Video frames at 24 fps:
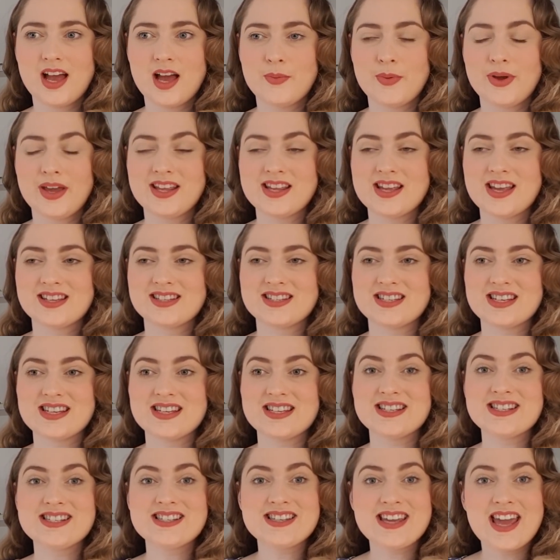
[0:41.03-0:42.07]
we're getting
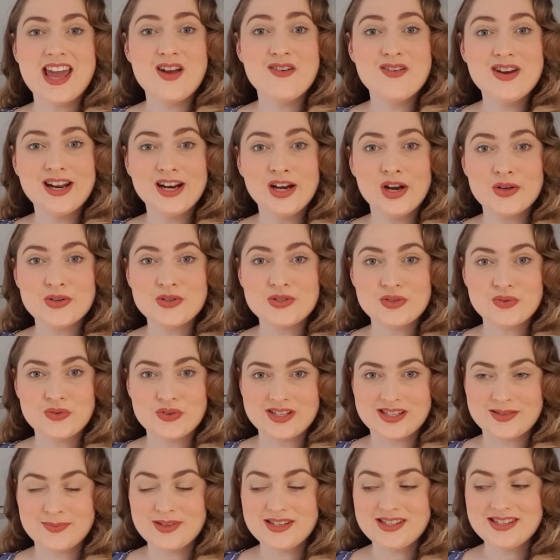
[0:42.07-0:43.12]
scarily close to
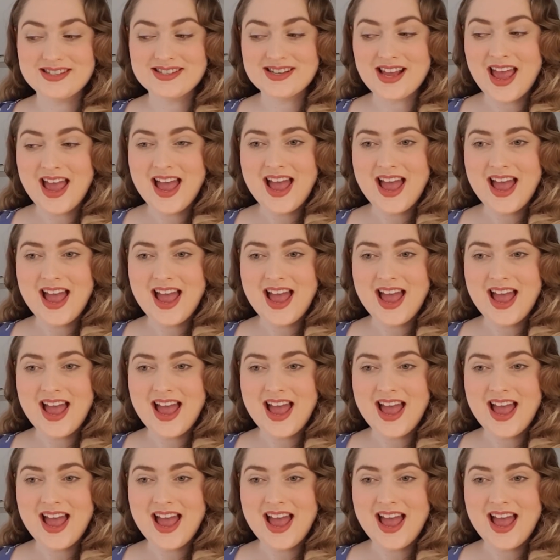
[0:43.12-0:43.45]
Christmas,